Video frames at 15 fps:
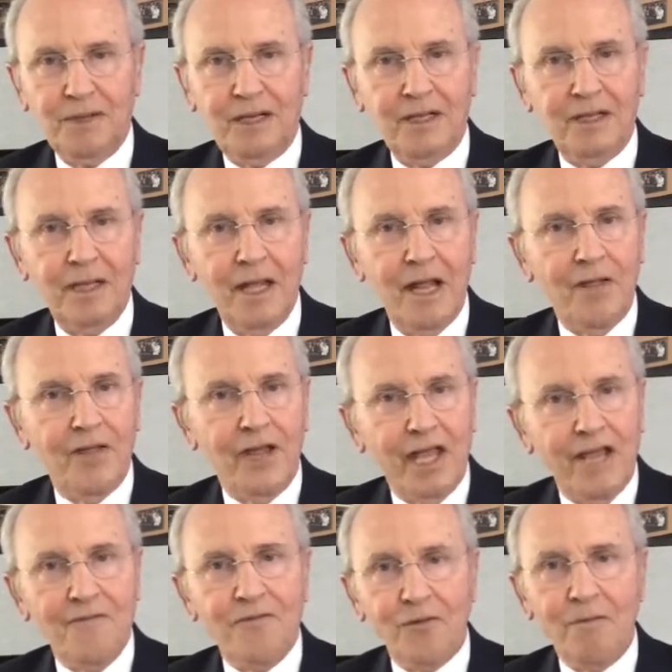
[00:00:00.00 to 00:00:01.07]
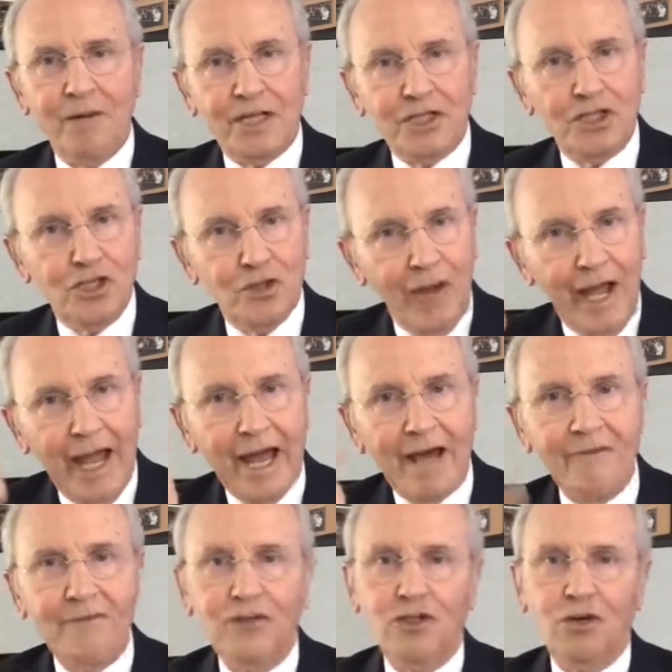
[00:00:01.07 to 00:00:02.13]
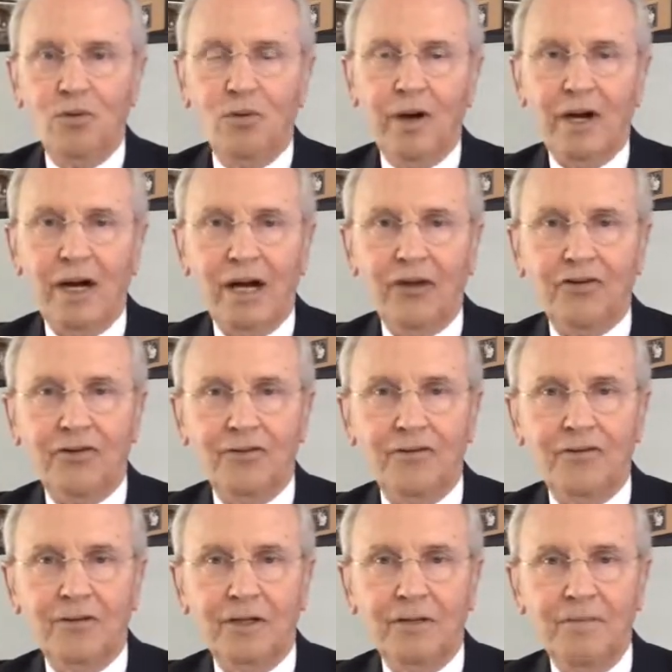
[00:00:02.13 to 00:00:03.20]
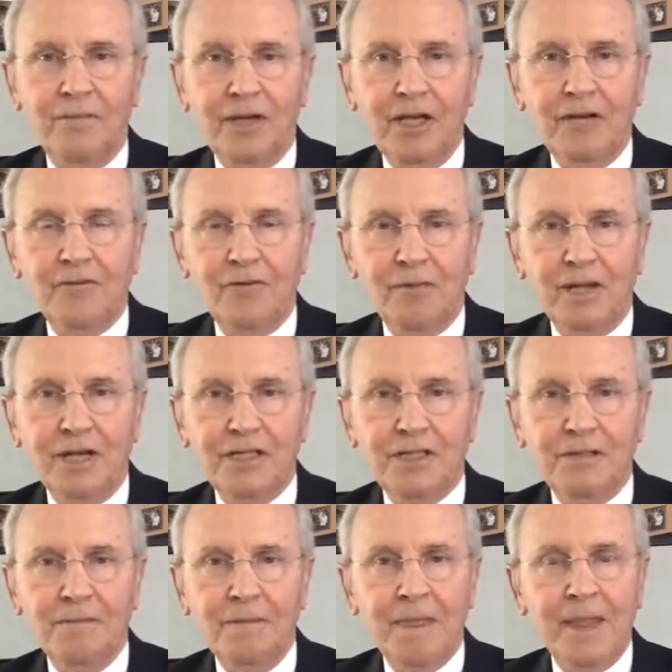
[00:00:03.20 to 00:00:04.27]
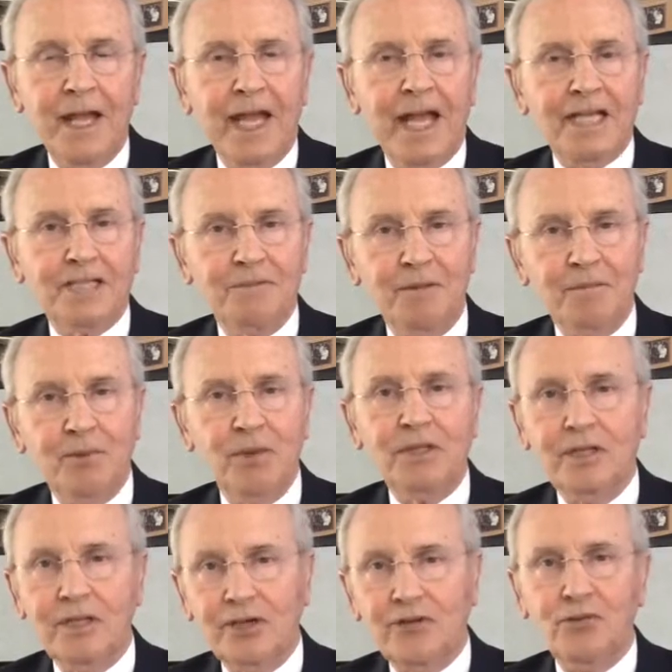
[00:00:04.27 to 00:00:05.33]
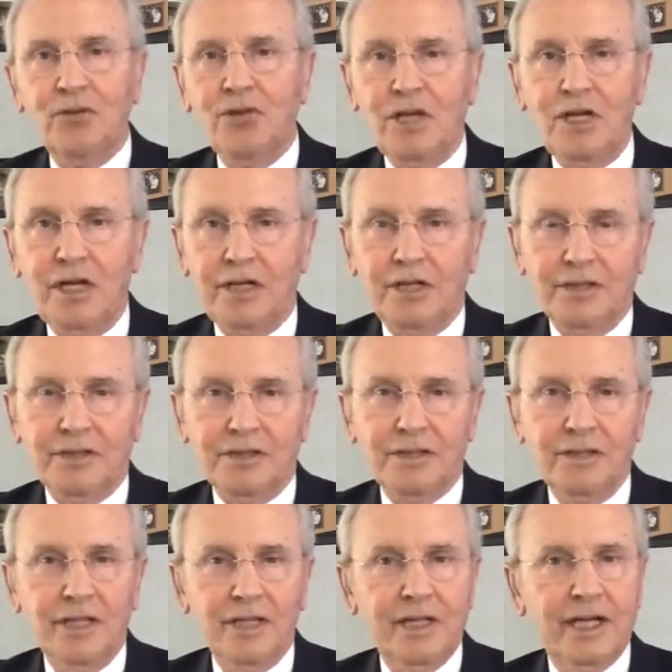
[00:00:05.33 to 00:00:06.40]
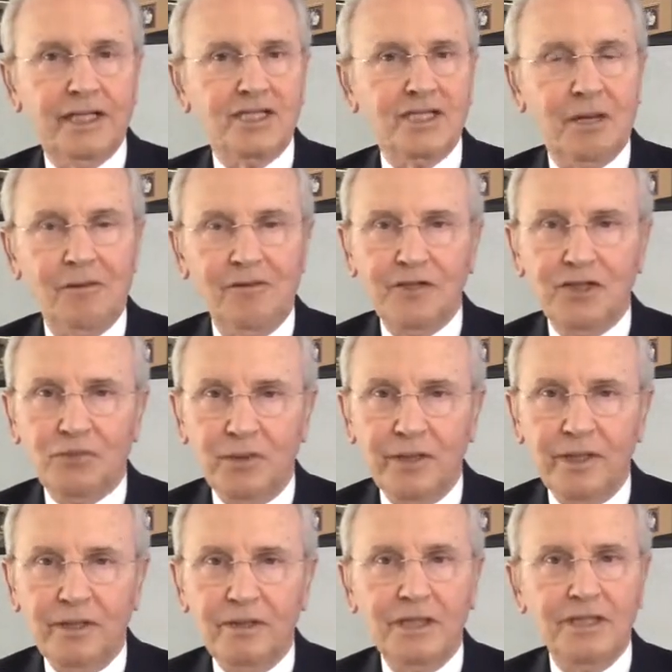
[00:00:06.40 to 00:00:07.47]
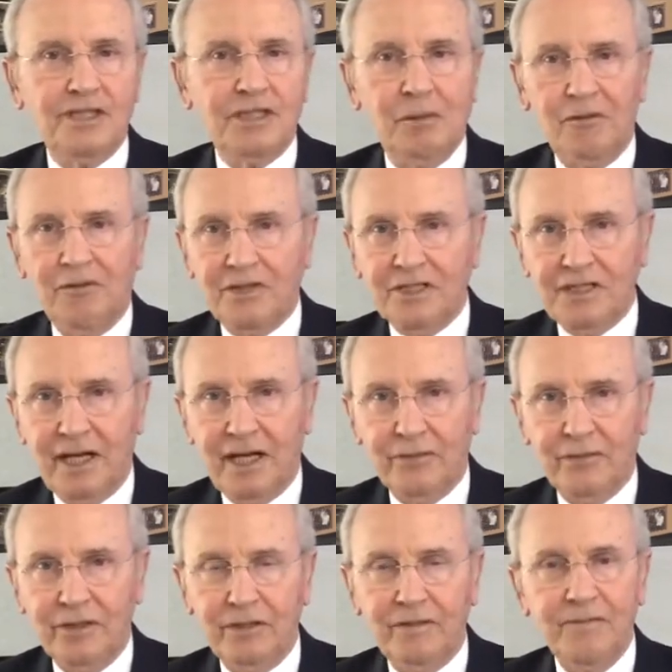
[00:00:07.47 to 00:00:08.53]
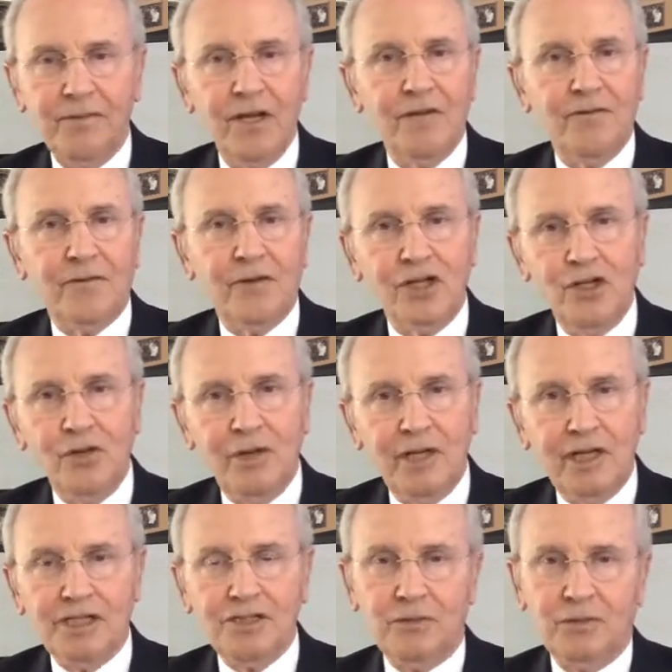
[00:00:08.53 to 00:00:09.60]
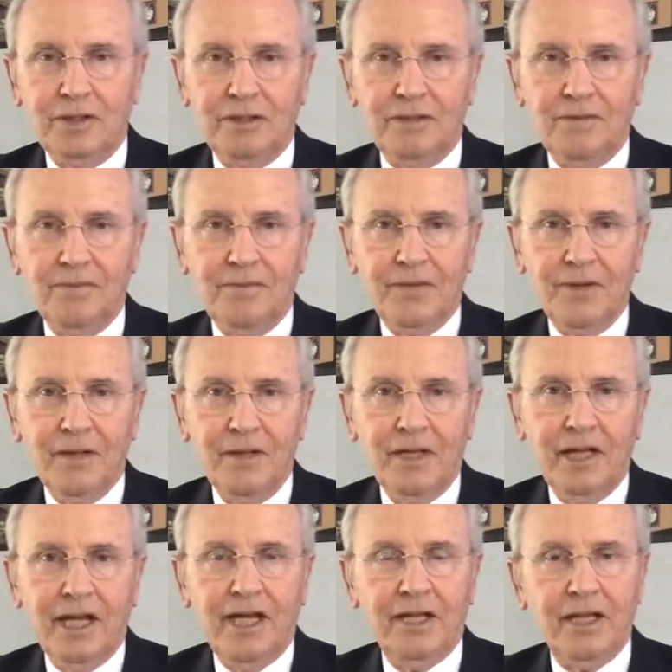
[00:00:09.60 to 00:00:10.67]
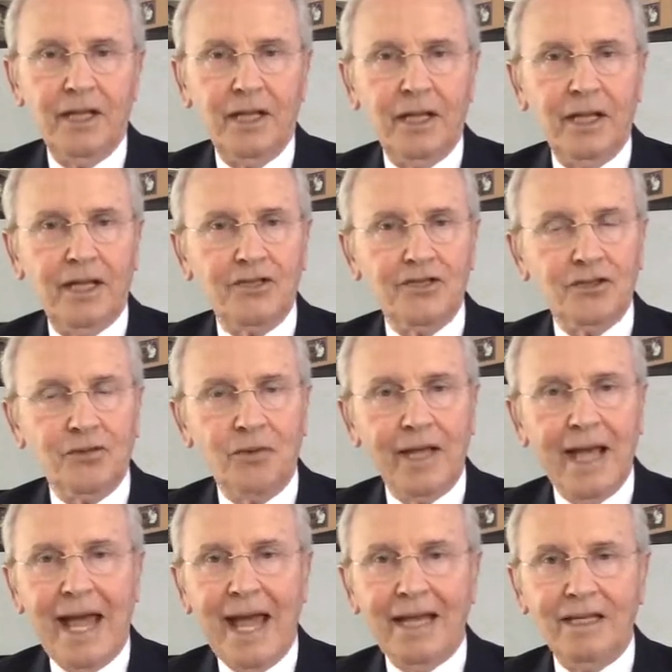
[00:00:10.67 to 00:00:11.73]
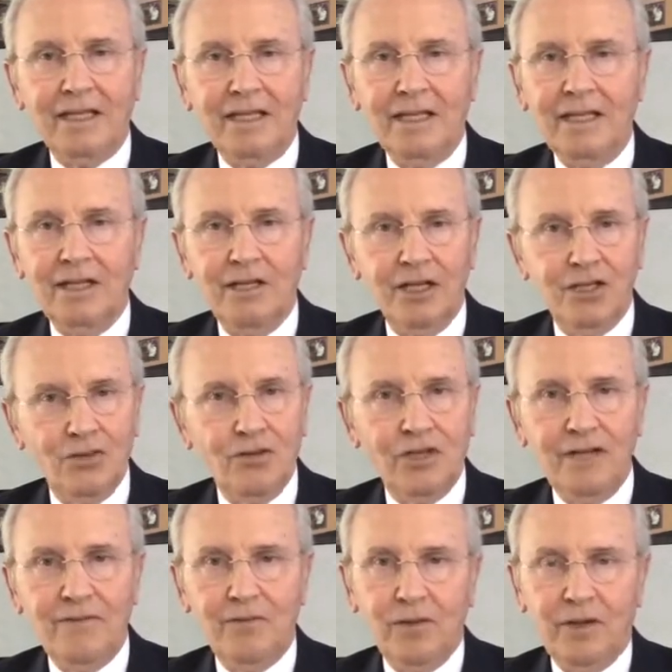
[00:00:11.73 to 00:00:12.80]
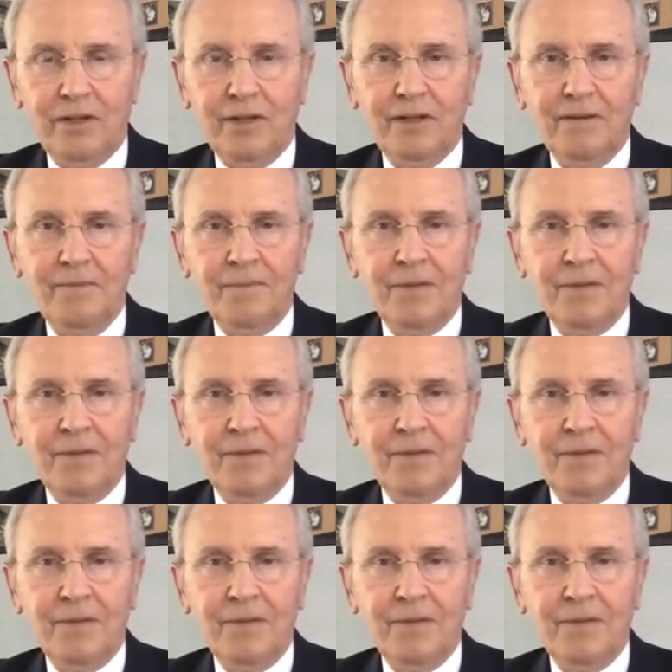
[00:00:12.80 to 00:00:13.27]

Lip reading: But the information you have in your warehouse of information has been put there through the years. And some of it's real and some of it's not real. For you, it is real. And it's the reality that you live with.